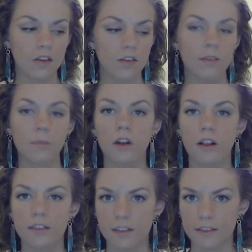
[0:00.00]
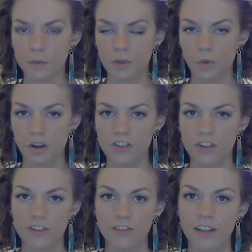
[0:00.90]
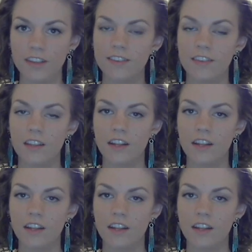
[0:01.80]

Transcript: there is a process with washing your face that